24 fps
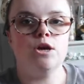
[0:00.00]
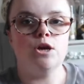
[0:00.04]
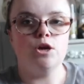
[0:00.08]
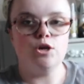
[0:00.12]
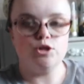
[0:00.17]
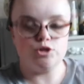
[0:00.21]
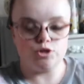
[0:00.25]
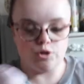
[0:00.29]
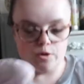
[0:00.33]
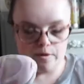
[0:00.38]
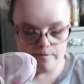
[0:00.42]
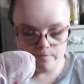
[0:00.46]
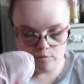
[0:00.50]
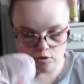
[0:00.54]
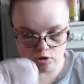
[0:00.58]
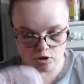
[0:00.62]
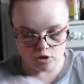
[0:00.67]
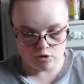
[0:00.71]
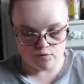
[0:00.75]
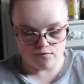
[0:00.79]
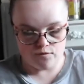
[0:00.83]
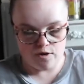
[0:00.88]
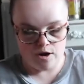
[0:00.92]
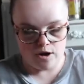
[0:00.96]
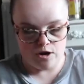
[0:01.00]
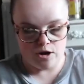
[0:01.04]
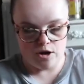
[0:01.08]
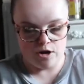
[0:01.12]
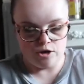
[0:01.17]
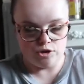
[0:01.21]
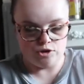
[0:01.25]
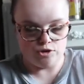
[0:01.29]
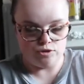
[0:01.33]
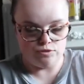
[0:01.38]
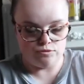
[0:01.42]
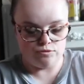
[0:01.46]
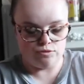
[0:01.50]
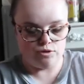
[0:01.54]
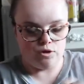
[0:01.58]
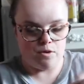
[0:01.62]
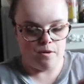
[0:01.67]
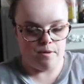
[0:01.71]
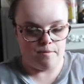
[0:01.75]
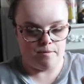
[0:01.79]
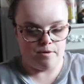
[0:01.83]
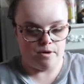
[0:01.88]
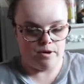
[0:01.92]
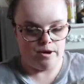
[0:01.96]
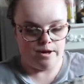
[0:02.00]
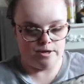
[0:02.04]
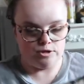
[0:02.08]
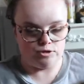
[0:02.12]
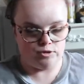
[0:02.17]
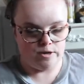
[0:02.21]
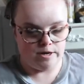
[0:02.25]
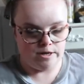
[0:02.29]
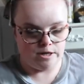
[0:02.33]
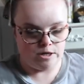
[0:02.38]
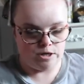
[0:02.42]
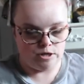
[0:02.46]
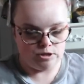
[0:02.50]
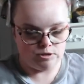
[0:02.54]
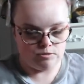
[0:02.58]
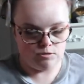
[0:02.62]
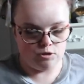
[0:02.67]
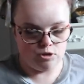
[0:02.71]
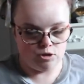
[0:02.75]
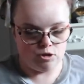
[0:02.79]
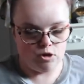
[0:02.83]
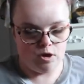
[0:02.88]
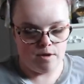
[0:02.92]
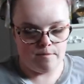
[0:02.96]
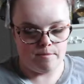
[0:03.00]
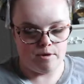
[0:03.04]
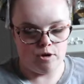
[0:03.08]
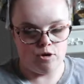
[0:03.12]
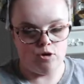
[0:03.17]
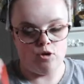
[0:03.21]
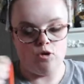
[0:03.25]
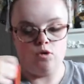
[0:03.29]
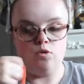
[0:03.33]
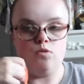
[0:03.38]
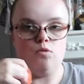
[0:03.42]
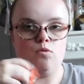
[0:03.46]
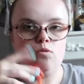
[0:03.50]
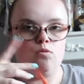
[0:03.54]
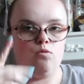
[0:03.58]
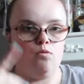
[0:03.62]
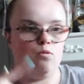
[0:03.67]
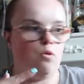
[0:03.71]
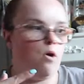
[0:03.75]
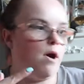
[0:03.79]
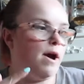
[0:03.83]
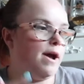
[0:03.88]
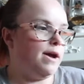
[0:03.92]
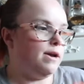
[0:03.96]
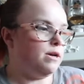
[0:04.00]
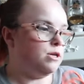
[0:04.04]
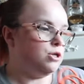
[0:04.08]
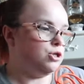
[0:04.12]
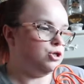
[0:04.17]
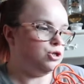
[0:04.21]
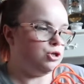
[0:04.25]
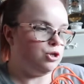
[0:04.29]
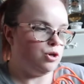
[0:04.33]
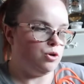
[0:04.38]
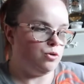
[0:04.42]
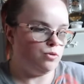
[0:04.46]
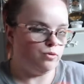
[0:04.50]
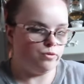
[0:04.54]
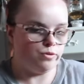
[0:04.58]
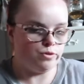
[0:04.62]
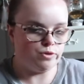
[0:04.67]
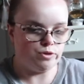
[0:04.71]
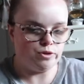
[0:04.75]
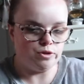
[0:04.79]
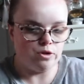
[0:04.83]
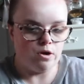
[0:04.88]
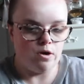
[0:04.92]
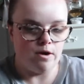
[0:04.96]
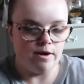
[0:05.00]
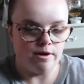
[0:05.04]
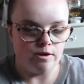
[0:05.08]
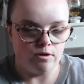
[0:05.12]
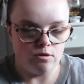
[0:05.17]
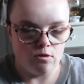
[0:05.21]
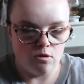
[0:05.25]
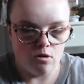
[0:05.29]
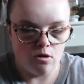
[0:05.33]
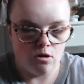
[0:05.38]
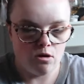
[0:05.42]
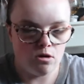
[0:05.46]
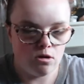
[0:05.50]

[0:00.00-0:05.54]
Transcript: So I'm not going to go in my Nike trainers. I'm going to go in my new white shoes that I got.